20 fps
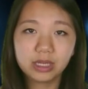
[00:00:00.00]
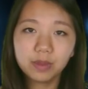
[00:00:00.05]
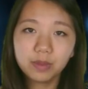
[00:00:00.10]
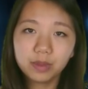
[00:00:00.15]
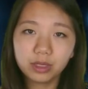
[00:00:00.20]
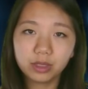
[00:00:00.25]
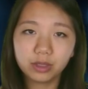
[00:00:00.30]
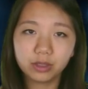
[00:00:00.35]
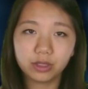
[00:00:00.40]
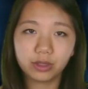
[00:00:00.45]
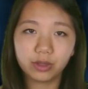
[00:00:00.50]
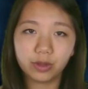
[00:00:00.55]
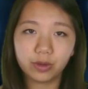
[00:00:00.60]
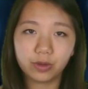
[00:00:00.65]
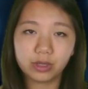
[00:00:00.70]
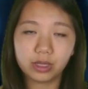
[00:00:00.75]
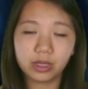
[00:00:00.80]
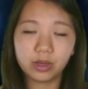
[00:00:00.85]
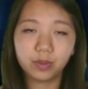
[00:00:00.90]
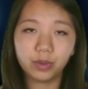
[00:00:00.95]
similar to
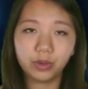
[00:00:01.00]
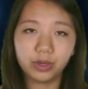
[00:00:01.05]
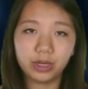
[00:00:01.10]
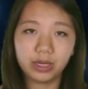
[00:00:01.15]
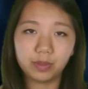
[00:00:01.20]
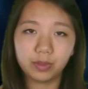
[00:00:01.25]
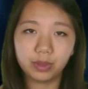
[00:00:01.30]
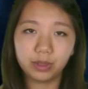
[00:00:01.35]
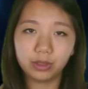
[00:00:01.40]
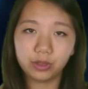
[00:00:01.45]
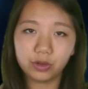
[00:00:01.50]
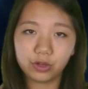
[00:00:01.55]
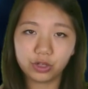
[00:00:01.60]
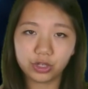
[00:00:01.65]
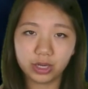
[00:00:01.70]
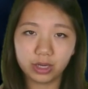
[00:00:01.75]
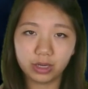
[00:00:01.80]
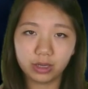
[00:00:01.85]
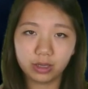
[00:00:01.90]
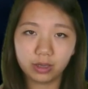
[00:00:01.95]
those in marine
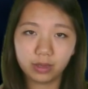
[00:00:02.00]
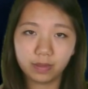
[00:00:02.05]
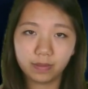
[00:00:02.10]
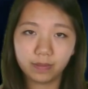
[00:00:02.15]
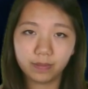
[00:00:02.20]
pollution.